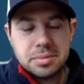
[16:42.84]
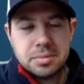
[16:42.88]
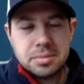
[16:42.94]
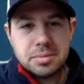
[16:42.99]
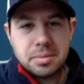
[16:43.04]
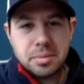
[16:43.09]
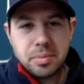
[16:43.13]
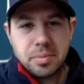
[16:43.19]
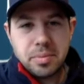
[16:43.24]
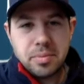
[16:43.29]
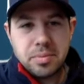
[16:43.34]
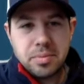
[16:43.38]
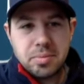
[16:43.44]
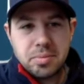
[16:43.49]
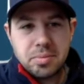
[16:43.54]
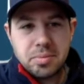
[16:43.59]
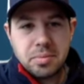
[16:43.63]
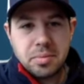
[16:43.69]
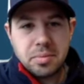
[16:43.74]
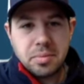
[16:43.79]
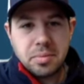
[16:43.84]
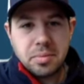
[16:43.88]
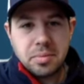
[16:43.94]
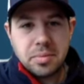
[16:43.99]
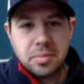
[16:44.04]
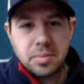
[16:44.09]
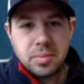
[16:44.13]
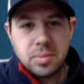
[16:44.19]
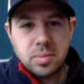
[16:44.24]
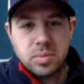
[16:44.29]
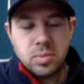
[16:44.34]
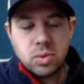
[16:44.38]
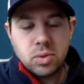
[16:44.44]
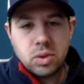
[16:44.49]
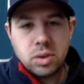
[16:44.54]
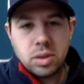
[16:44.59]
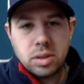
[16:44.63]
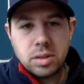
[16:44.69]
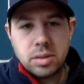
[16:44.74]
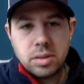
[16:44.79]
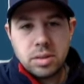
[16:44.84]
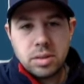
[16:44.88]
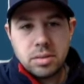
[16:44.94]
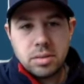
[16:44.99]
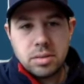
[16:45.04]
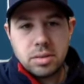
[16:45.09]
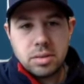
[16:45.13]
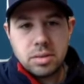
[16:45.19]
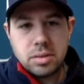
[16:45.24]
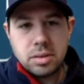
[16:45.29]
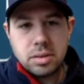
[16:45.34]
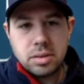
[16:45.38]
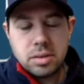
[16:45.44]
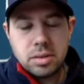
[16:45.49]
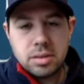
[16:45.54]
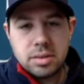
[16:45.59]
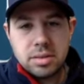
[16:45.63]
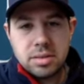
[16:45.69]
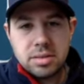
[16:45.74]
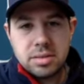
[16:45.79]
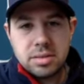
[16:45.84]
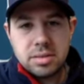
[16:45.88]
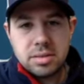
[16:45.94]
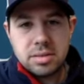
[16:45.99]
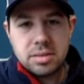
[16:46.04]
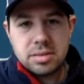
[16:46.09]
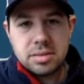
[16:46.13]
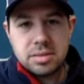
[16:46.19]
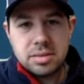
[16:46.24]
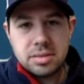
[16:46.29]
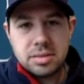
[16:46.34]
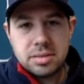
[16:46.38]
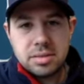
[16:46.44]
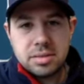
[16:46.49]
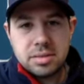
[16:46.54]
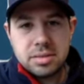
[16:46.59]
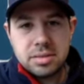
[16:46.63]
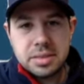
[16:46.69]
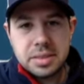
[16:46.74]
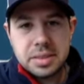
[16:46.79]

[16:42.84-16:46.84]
(not speaking)